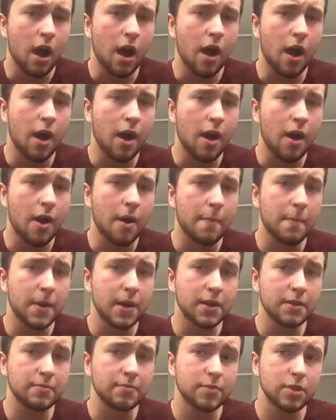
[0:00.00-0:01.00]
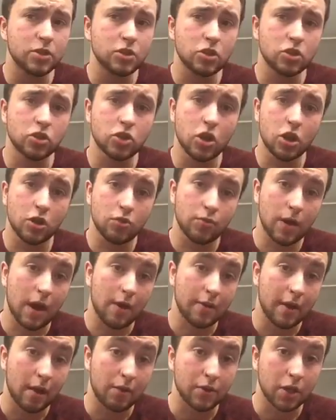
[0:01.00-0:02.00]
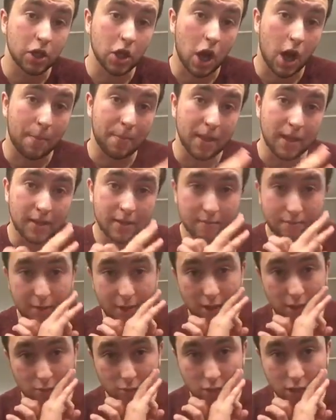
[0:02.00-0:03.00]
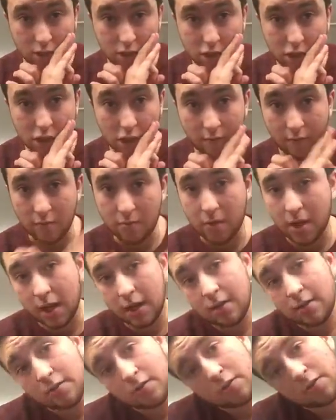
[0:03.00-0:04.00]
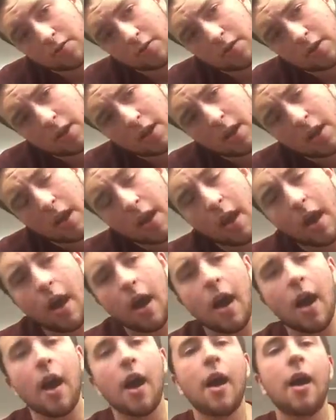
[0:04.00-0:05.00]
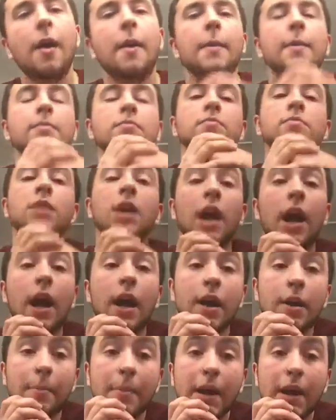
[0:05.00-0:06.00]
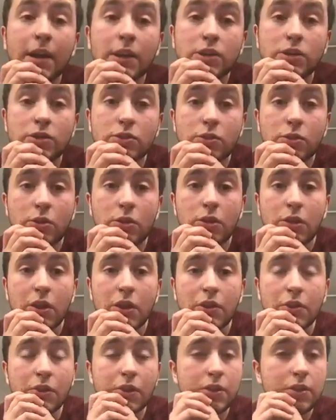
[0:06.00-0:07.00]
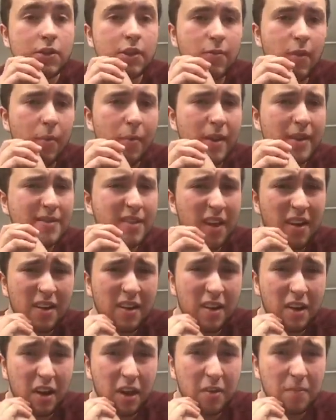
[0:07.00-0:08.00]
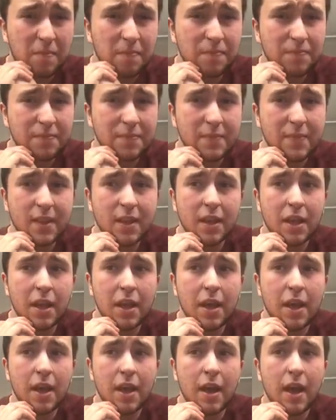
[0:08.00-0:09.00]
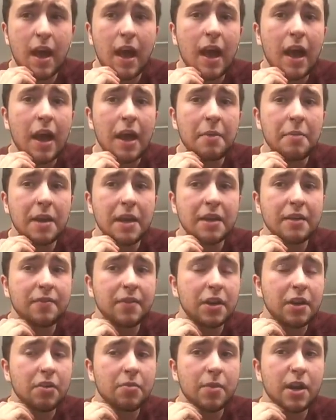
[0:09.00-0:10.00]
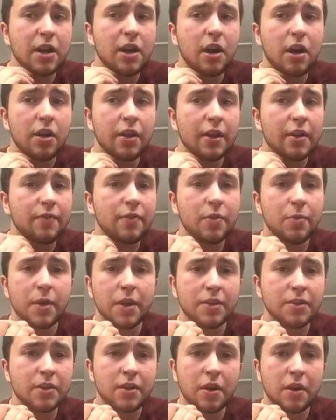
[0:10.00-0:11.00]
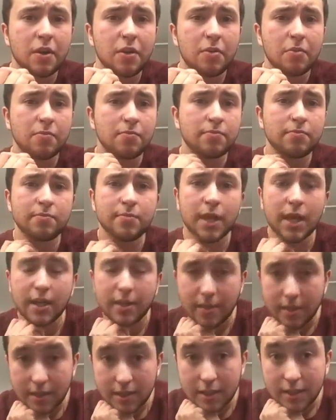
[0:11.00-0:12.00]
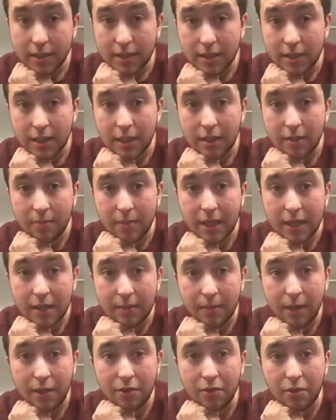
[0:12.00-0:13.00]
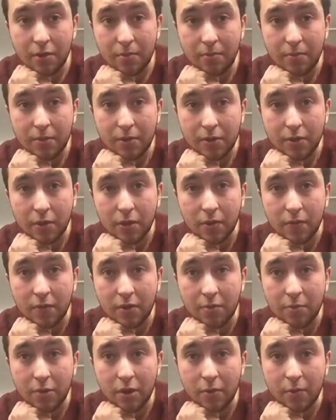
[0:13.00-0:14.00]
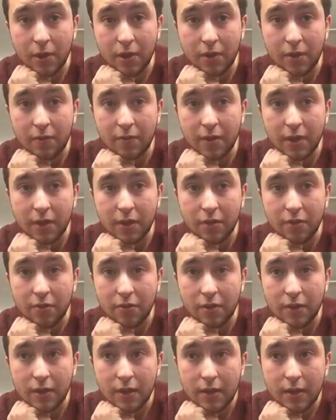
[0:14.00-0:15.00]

But this is gonna round out the topic because we're at 7 minutes. I am back at school, as you can see by my setting again. I made a video in my car like a few weeks ago, but now I'm back in my dorm, so hopefully more weekly videos.